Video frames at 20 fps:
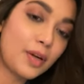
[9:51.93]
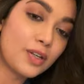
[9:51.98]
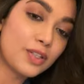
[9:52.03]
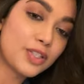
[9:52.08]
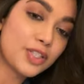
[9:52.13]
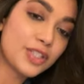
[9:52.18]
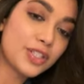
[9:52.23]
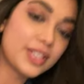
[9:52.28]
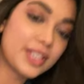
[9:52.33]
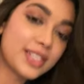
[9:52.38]

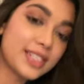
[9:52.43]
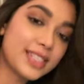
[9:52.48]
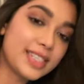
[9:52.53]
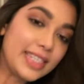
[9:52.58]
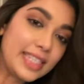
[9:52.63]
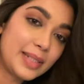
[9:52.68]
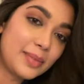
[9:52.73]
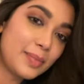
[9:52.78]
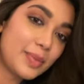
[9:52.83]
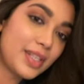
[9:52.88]
partially
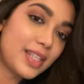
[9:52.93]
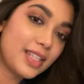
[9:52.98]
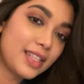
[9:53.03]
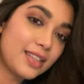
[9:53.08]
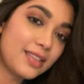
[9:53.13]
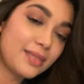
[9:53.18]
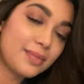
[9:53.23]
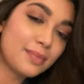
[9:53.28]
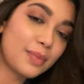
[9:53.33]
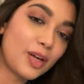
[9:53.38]
sleepy,
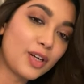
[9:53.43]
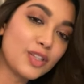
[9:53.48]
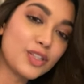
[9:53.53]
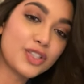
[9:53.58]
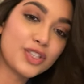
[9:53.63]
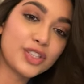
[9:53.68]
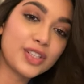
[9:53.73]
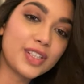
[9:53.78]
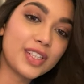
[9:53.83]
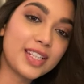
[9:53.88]

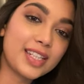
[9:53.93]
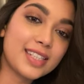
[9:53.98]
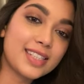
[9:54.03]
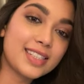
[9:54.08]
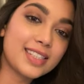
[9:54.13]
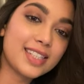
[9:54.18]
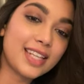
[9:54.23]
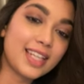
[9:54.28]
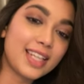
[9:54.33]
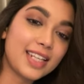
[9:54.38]
partially
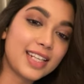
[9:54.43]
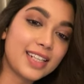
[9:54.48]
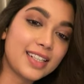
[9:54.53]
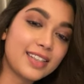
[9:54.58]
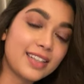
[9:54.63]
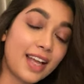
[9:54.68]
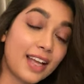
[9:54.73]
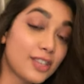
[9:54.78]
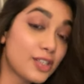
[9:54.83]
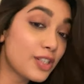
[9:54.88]

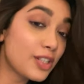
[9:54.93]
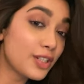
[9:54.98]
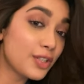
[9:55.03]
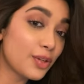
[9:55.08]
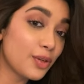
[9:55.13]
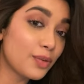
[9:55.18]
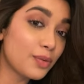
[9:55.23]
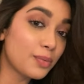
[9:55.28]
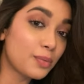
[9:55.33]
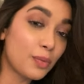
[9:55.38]
excited. Actually,
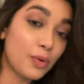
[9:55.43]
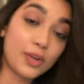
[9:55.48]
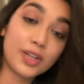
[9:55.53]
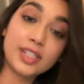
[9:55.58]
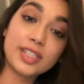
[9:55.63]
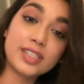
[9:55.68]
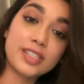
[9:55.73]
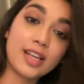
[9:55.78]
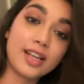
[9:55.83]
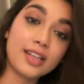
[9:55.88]
no, more
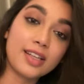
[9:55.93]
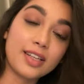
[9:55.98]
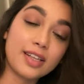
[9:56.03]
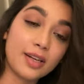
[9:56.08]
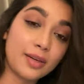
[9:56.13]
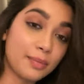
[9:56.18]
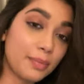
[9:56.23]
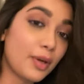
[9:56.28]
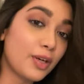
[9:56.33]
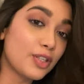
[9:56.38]

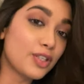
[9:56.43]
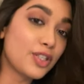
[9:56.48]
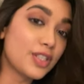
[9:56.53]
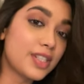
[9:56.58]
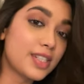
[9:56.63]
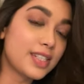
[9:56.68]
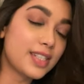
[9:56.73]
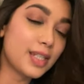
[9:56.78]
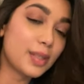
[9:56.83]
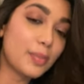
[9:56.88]
excited and
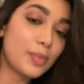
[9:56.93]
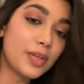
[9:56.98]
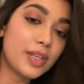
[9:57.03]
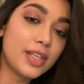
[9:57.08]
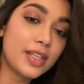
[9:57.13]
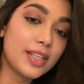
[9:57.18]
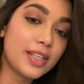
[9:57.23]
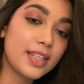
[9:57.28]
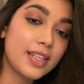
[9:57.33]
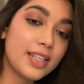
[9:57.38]
partially
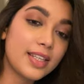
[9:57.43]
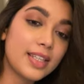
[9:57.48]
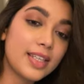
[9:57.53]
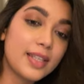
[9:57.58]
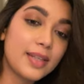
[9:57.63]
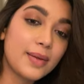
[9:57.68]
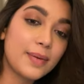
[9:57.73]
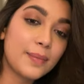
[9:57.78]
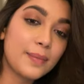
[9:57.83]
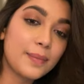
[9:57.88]
sleepy.
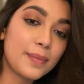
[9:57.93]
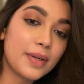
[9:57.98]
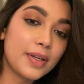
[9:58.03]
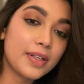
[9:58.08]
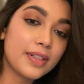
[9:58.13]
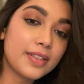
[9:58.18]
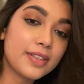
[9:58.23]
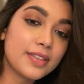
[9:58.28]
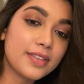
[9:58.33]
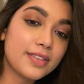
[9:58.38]

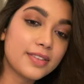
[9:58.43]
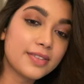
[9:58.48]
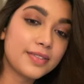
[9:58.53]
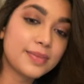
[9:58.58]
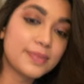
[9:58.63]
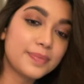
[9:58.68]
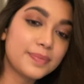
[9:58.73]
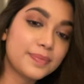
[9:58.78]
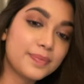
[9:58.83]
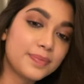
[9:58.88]
But
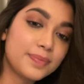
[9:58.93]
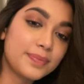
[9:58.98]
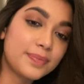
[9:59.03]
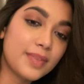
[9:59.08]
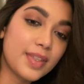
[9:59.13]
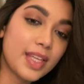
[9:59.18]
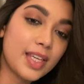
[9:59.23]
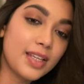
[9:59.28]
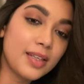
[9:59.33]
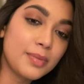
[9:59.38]

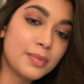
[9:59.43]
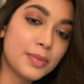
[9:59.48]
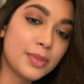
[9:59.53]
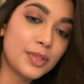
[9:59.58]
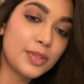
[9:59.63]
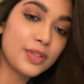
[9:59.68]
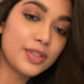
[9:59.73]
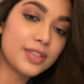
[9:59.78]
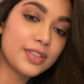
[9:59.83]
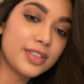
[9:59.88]
yeah, I'm
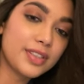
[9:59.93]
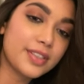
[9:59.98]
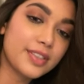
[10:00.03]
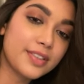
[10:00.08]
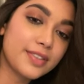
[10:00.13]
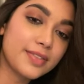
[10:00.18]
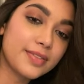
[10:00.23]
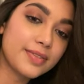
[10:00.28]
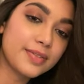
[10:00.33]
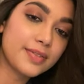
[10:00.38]
good.
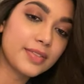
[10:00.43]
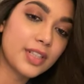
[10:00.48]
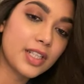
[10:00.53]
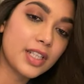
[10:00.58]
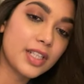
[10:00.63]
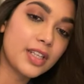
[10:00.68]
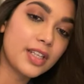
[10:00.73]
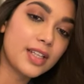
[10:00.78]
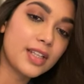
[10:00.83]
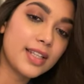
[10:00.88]

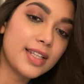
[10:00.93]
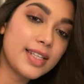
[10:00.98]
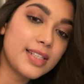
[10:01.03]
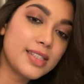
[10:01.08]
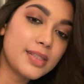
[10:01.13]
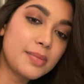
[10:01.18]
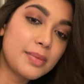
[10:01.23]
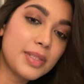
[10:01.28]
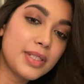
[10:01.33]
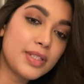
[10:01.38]

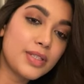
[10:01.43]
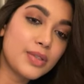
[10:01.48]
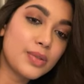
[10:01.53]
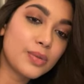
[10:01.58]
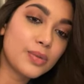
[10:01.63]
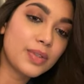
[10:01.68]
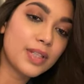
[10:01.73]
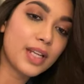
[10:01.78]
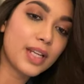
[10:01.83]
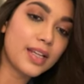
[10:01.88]
Let's meet
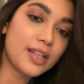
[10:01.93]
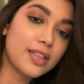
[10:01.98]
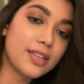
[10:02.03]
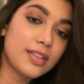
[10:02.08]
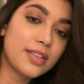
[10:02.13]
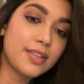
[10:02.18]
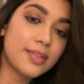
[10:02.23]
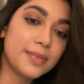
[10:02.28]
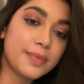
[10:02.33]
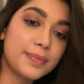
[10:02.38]
soon.
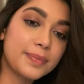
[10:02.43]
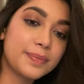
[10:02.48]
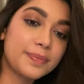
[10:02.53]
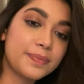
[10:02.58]
And